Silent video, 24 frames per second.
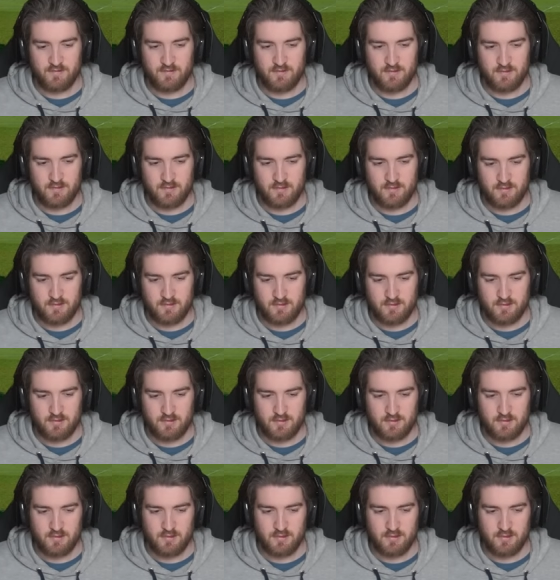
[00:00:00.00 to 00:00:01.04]

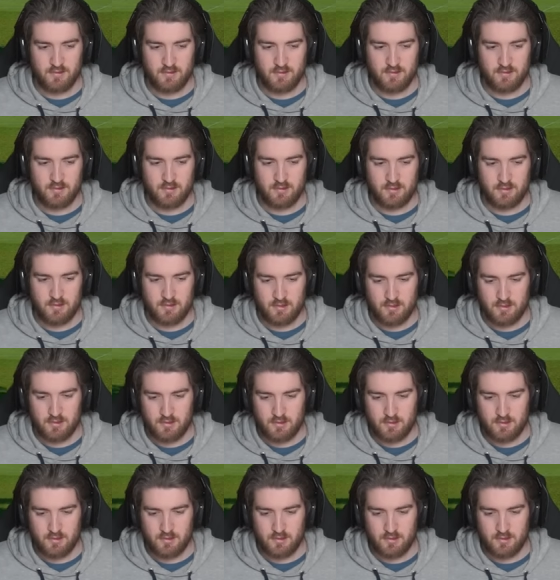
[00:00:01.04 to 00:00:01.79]
[no speech]